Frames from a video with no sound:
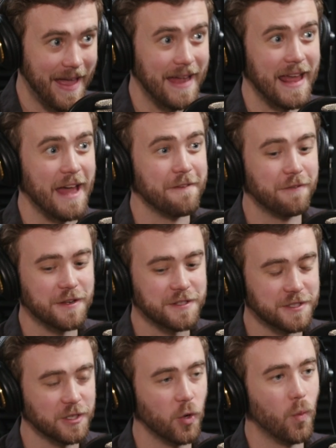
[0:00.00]
And every
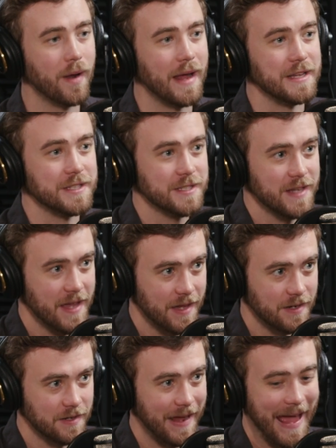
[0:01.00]
single one I
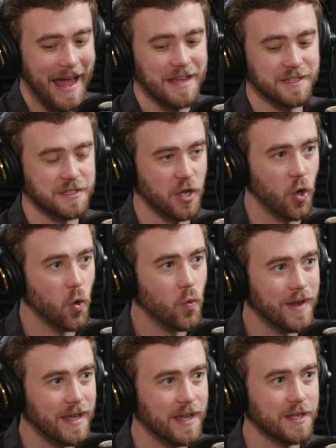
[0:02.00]
send has its
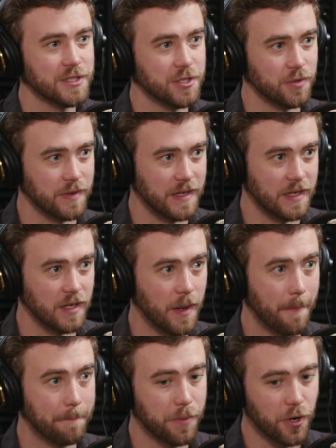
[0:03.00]
own history
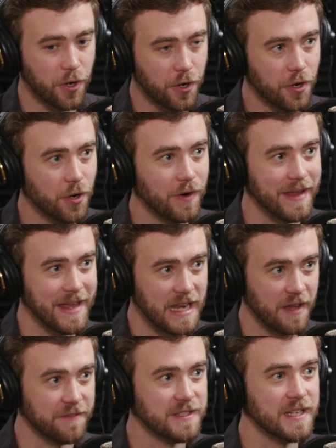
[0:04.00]
per
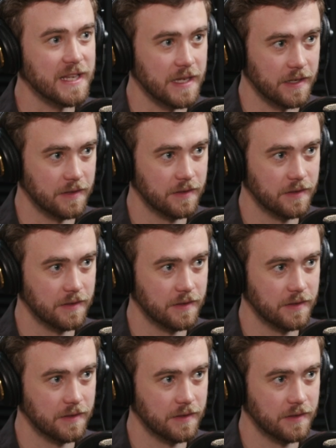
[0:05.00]
NFT.